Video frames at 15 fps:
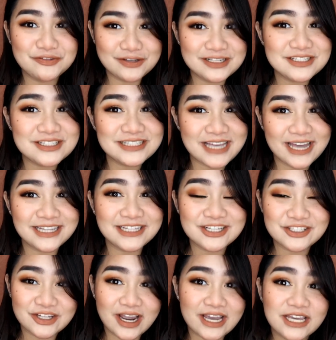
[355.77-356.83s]
feels kind of
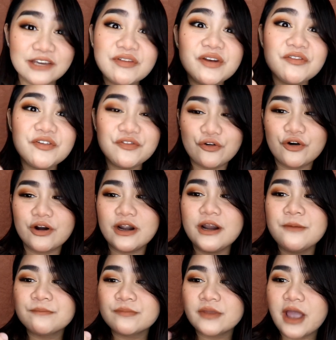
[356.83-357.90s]
dry even before
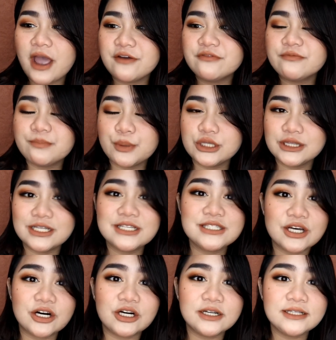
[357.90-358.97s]
I've put this
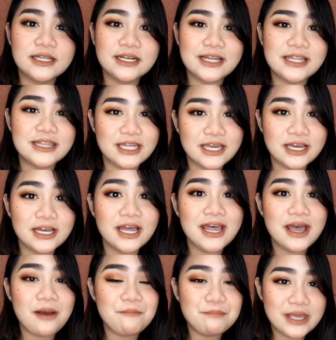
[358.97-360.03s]
on and I think
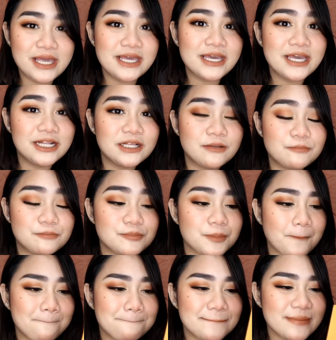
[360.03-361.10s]
being it
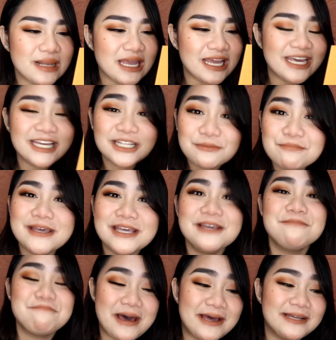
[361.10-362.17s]
it
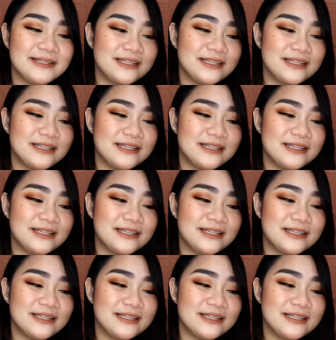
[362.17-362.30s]
being matte